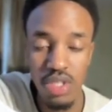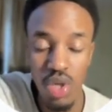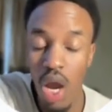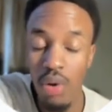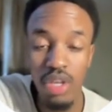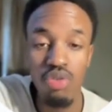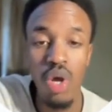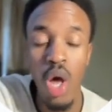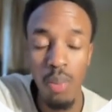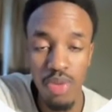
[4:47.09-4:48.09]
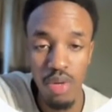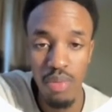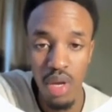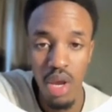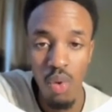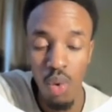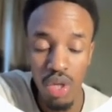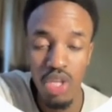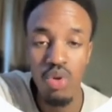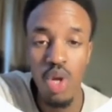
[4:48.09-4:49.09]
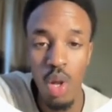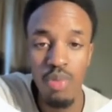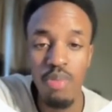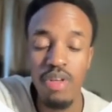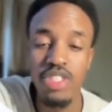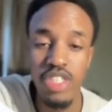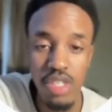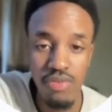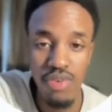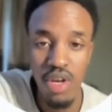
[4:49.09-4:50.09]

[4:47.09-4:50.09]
How can you help them? What can you help them achieve?